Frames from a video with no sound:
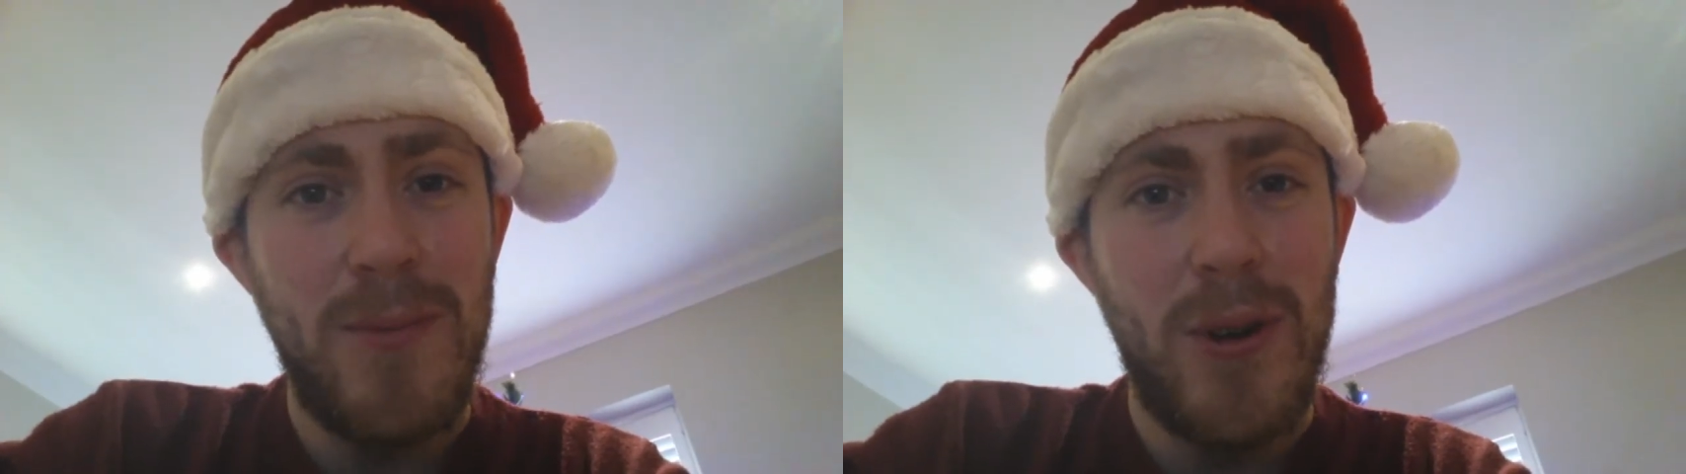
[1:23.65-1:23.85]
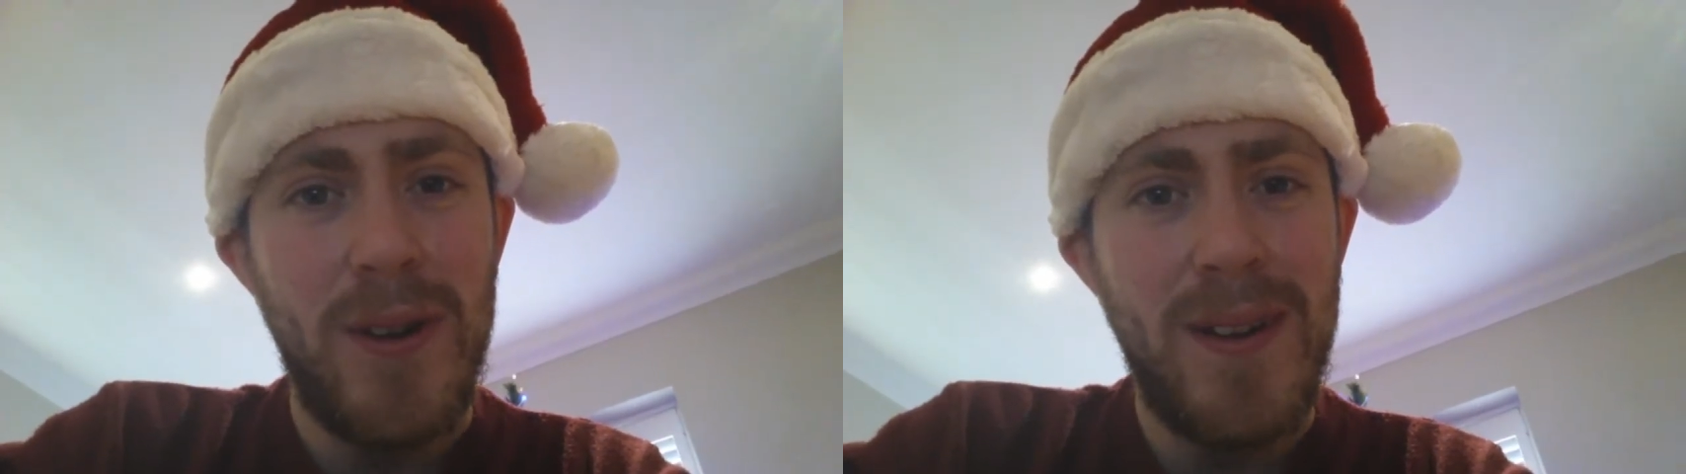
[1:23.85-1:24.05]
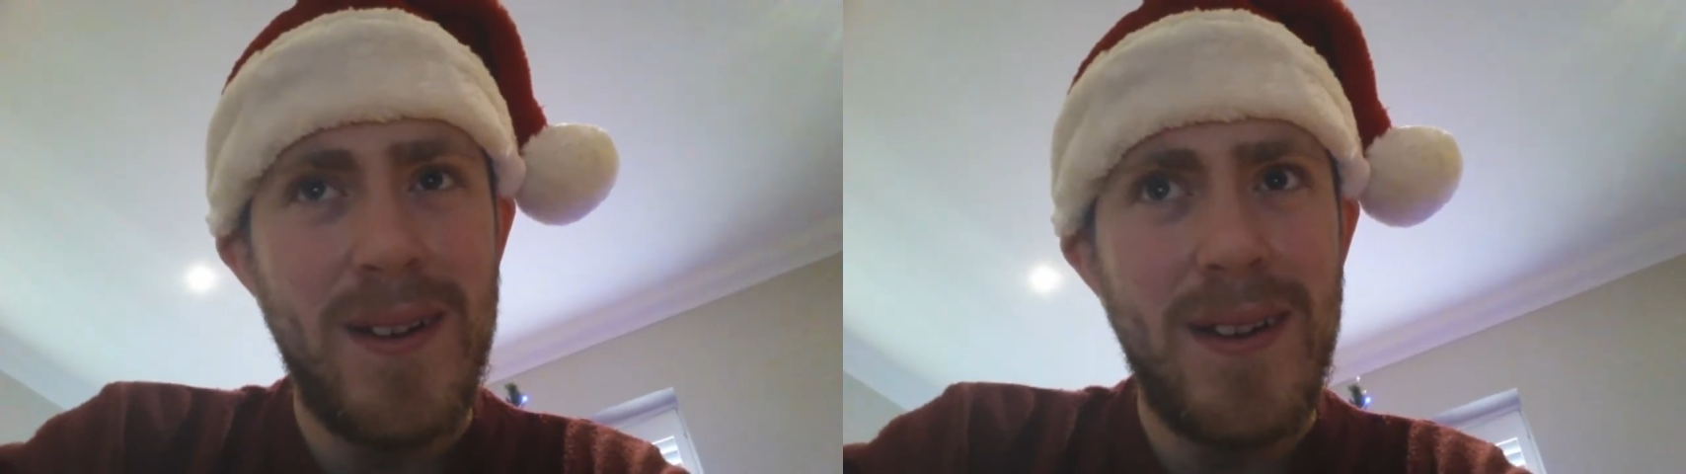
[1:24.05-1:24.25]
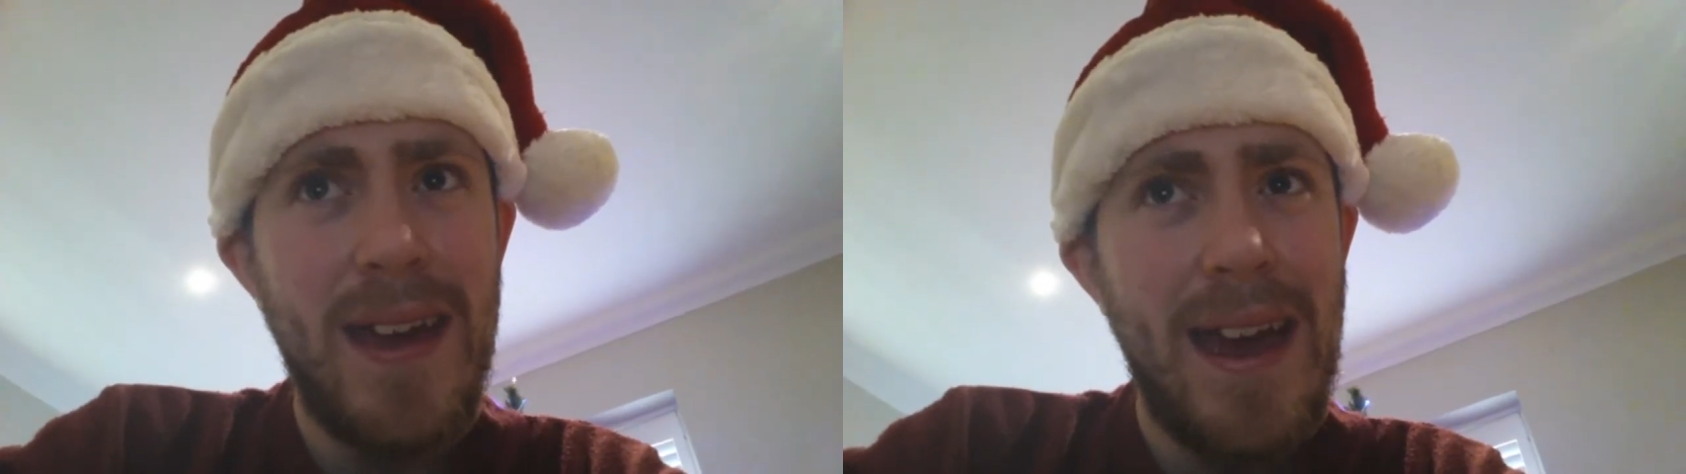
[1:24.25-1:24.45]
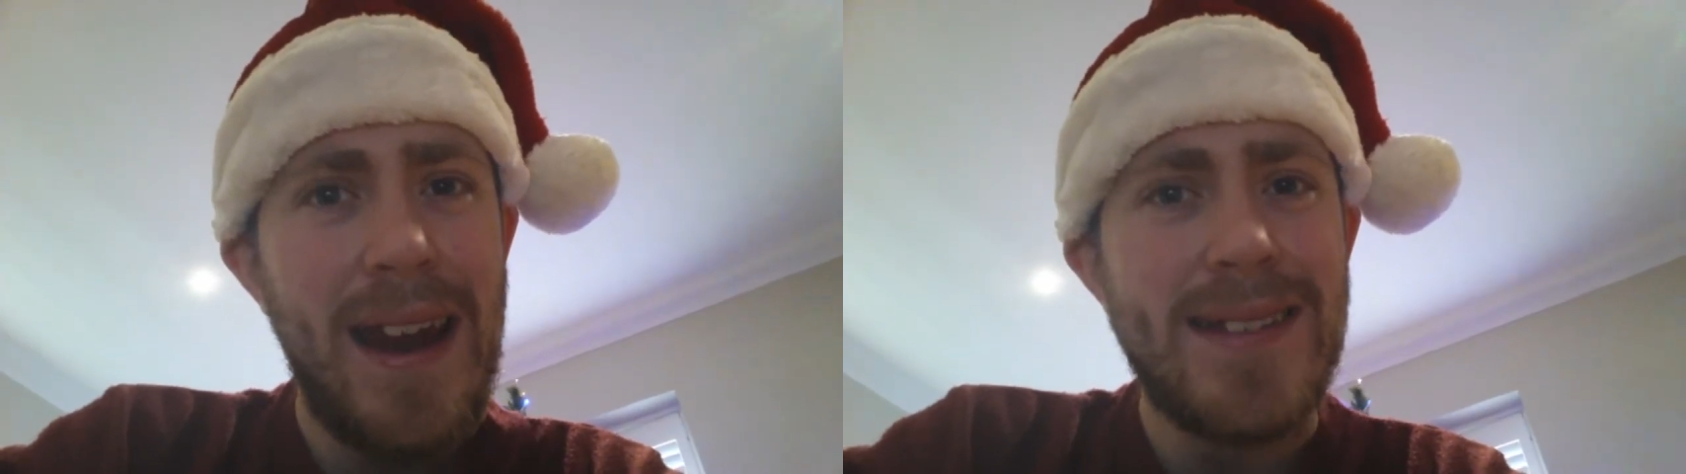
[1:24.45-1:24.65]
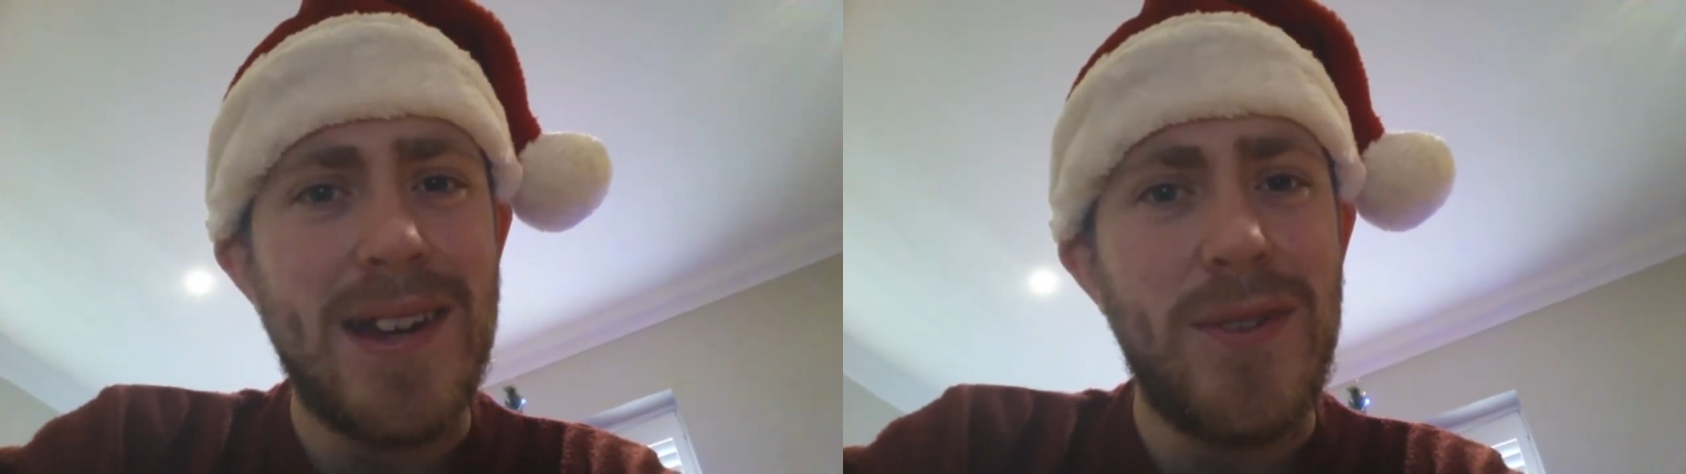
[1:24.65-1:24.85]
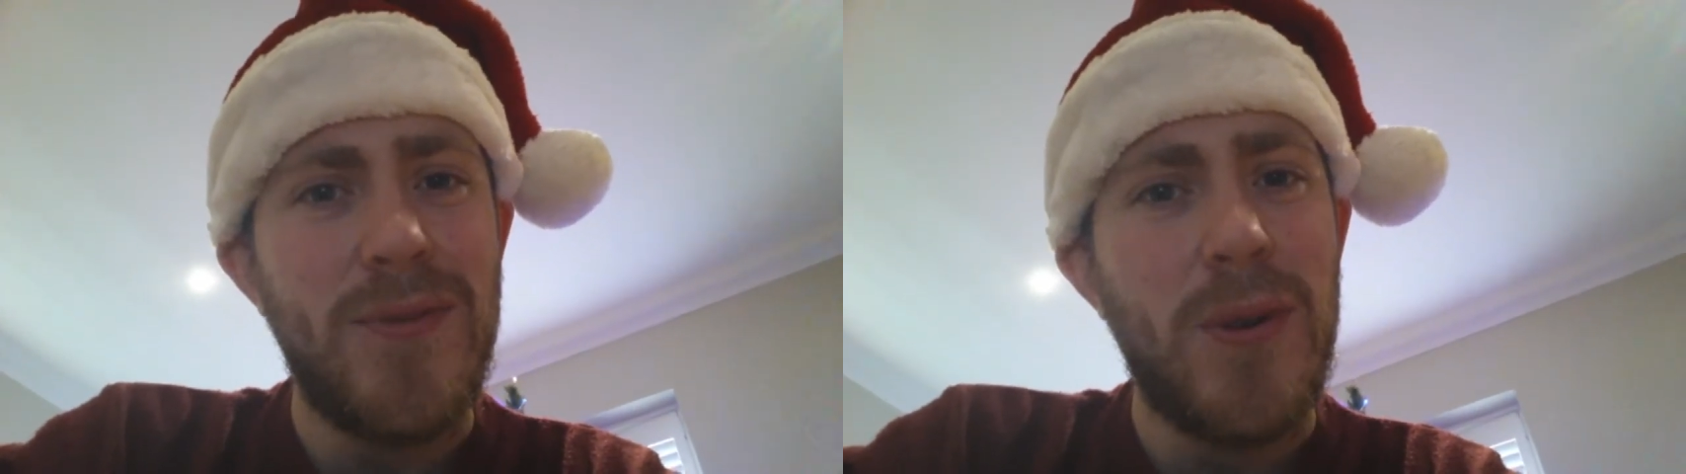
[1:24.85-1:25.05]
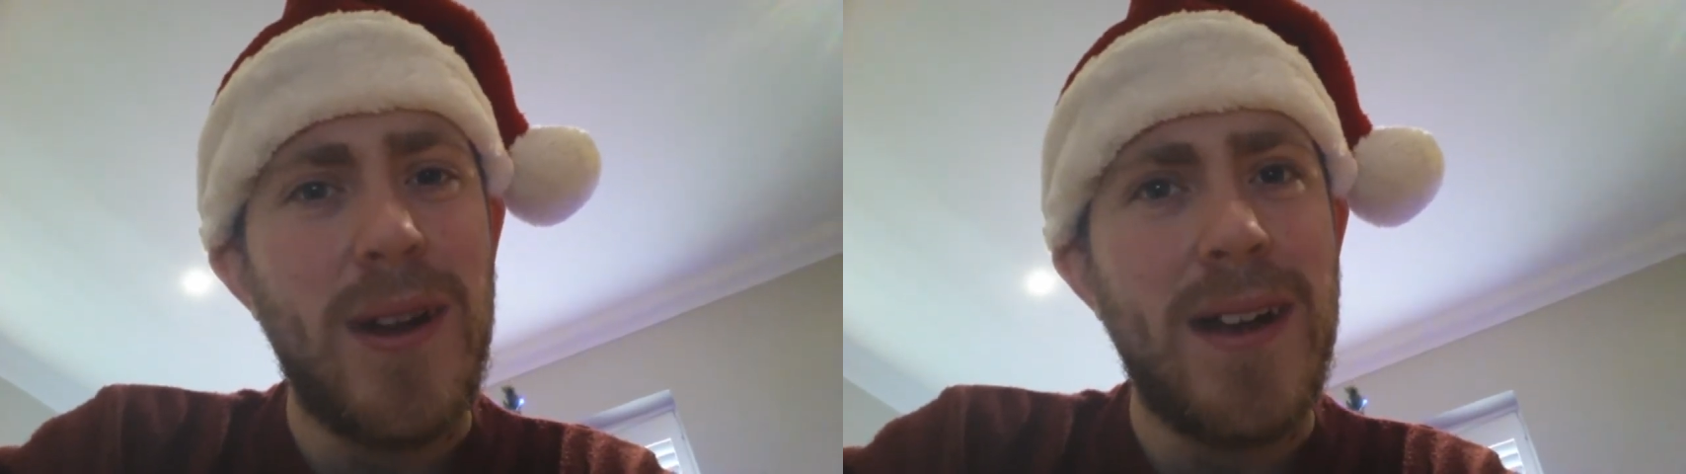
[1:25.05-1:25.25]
more? Yeah, let's go for